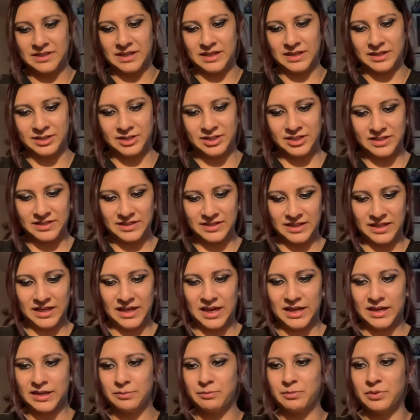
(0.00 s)
And just the
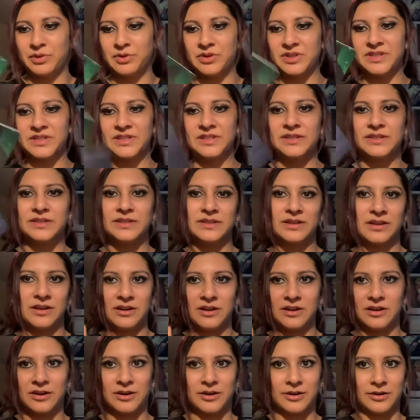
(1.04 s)
added bonuses
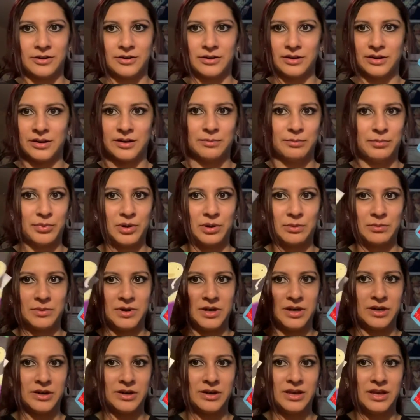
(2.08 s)
are a
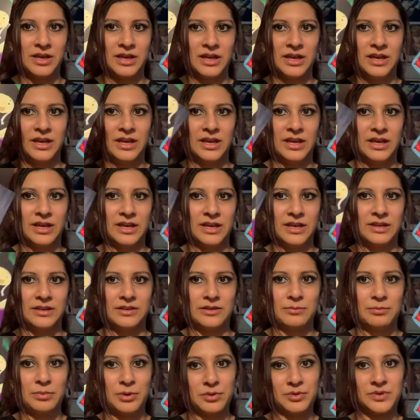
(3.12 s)
bookmark and the
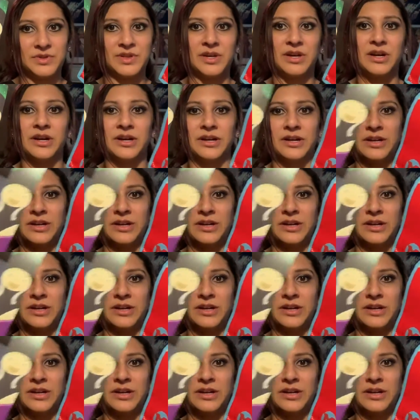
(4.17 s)
postcard.